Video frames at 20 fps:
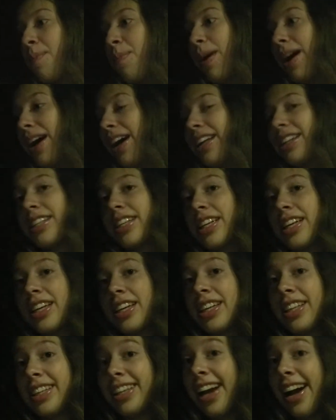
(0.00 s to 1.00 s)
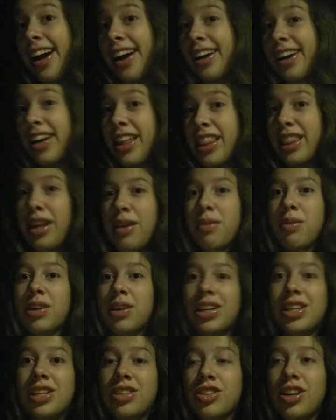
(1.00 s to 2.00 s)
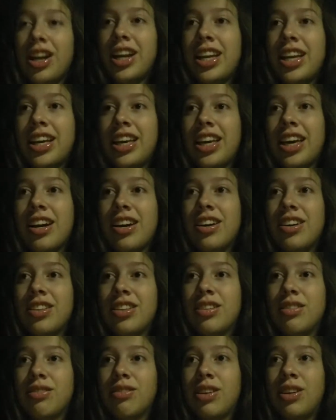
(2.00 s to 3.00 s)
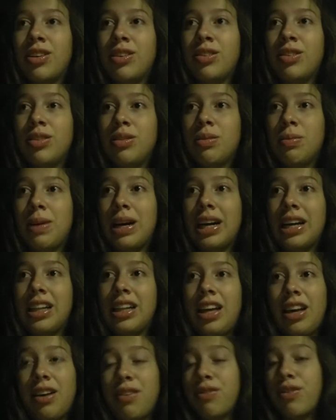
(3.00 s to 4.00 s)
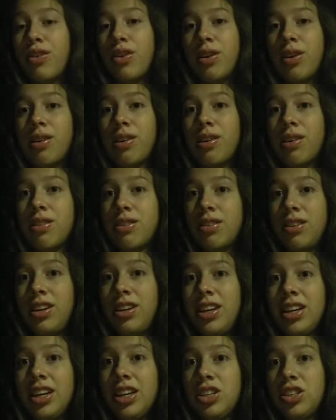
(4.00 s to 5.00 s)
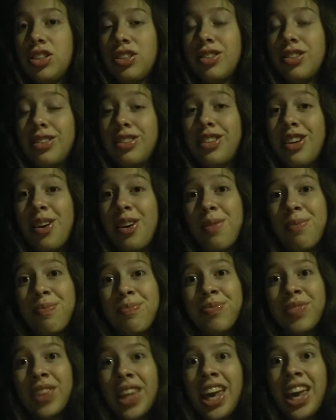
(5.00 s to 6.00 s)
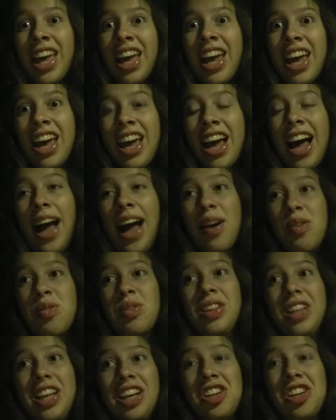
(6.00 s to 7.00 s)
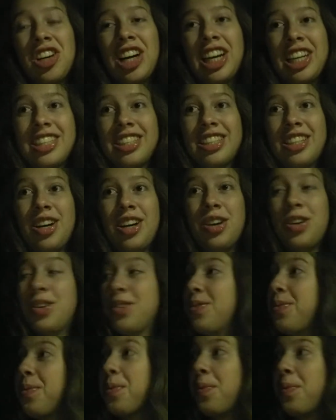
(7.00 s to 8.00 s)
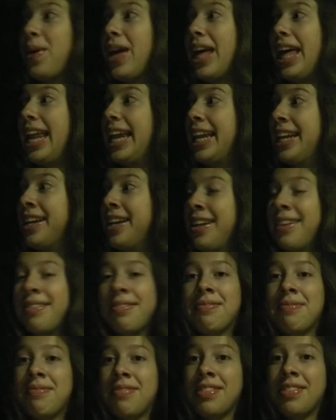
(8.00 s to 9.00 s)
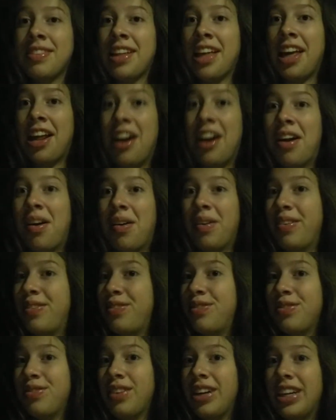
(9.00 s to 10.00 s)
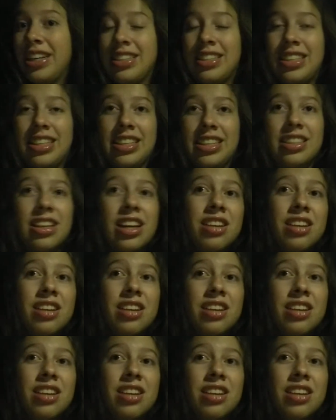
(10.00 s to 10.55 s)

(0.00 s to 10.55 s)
But yeah, I think we're gonna try to get on the road by like 4:30-ish. So I will let you guys know when, I don't know, if I see